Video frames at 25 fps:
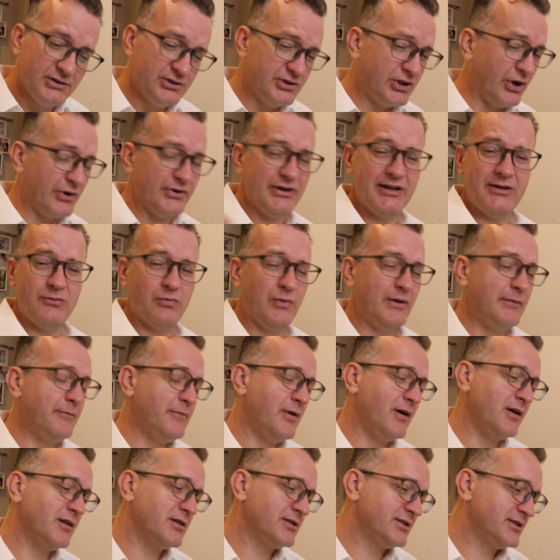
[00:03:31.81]
Don't need
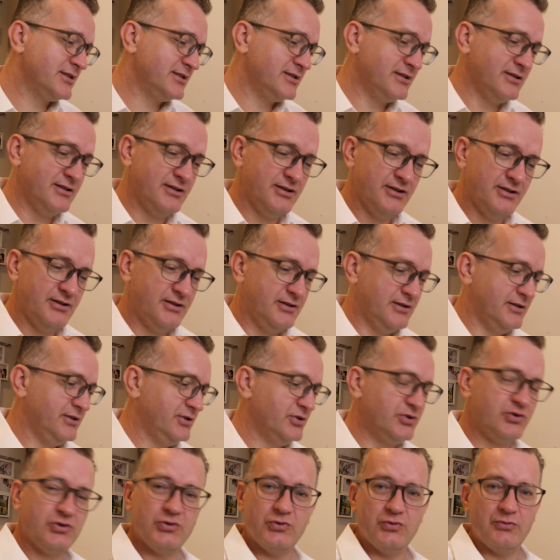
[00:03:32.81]
Winbox,
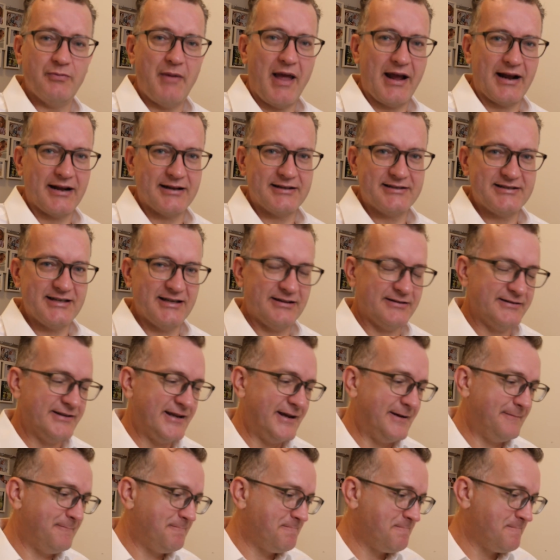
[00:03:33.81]
tool
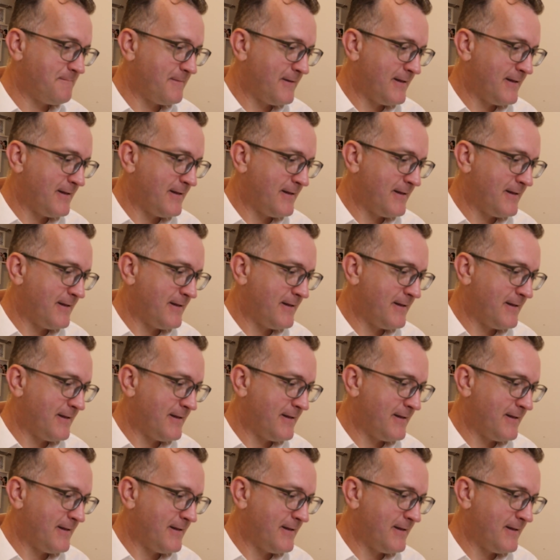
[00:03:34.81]
mac-telnet.